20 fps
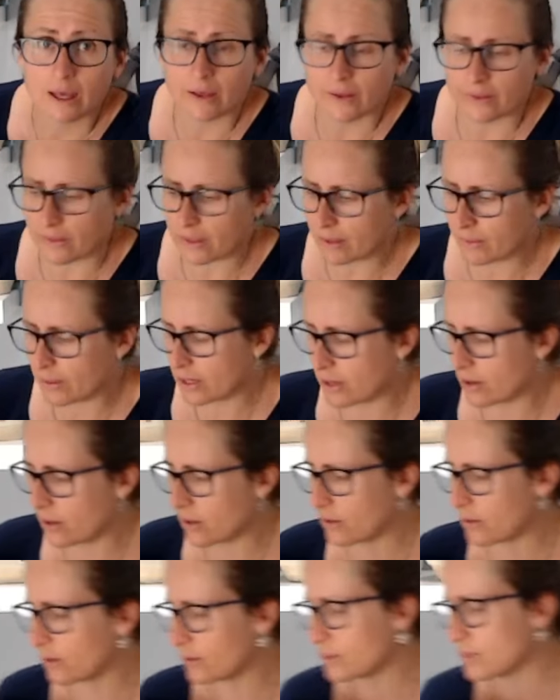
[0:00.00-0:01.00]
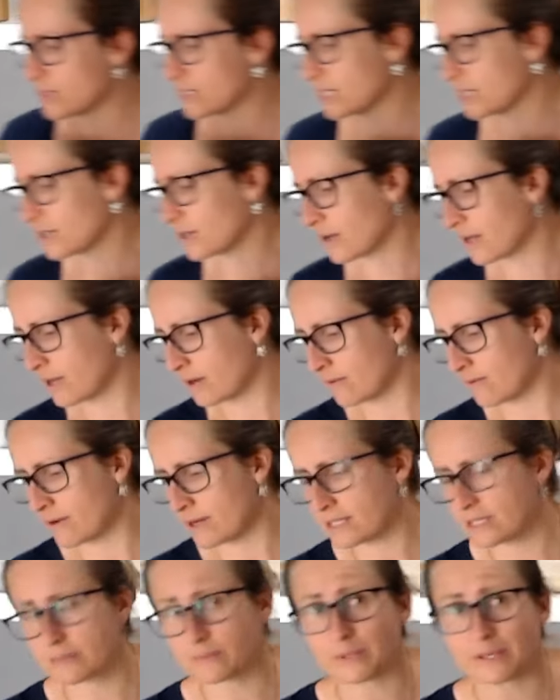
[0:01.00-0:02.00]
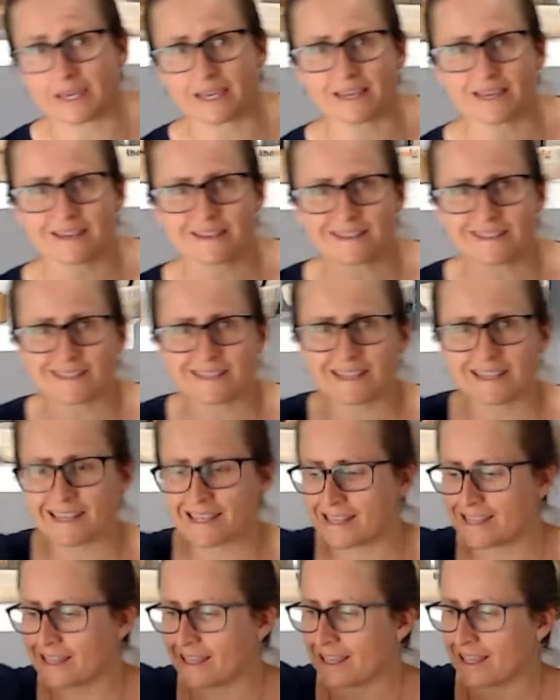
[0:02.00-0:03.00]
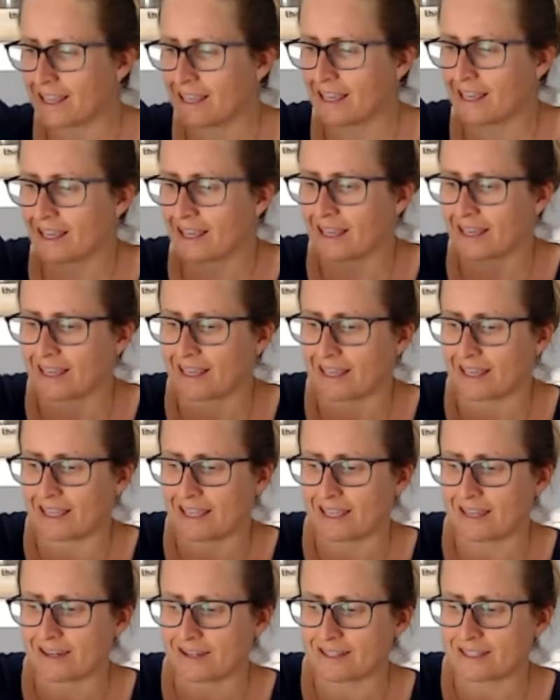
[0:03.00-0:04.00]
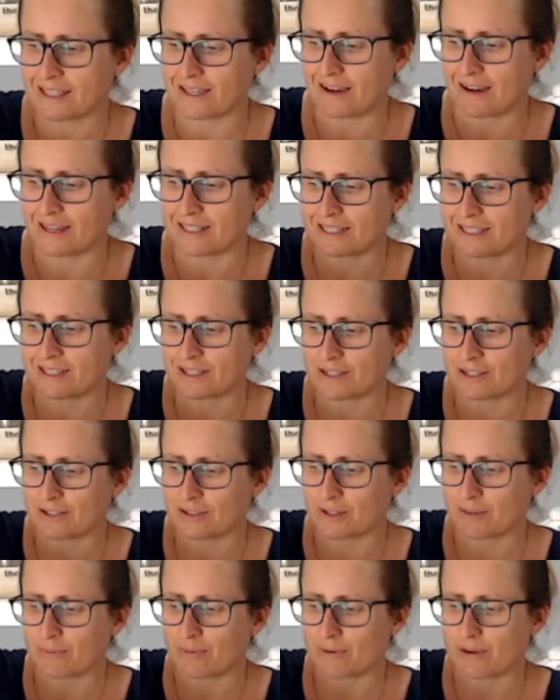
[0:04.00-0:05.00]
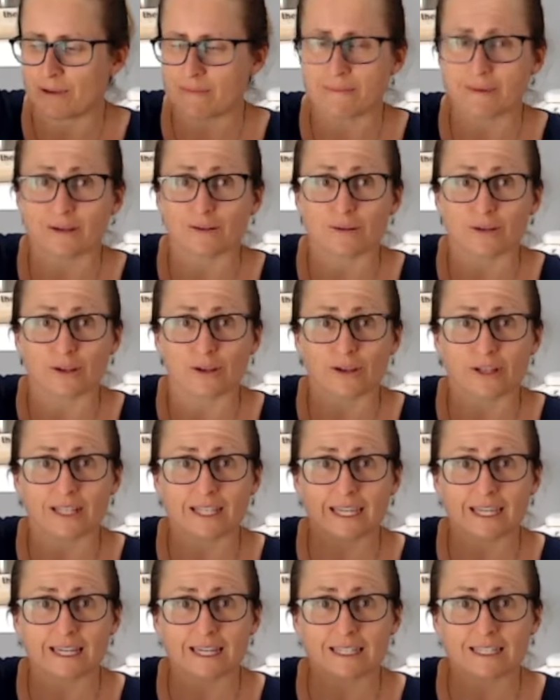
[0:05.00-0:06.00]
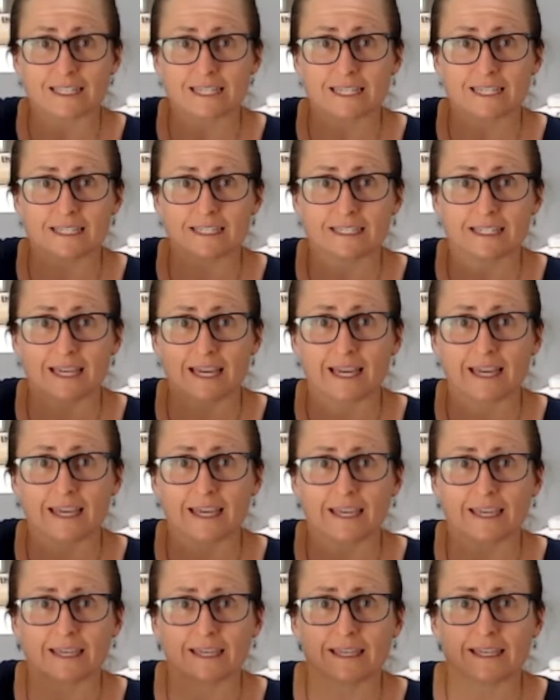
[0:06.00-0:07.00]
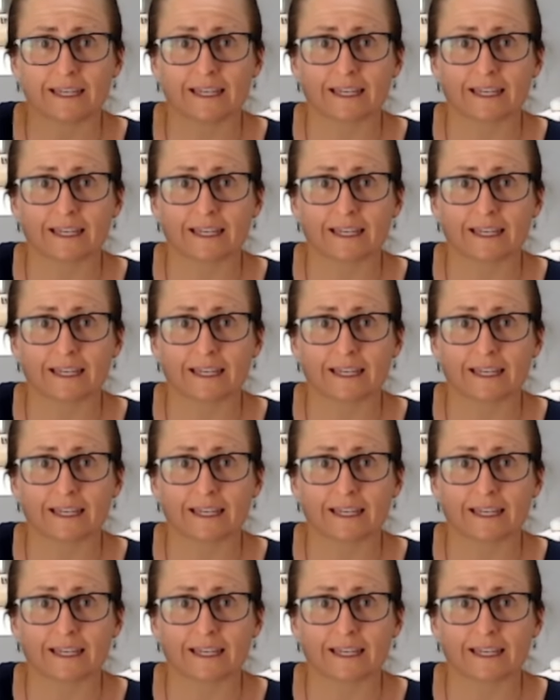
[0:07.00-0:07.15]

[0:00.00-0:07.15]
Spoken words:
There we go. Not using guided recipes. Here goes the icing sugar pre-milled earlier today.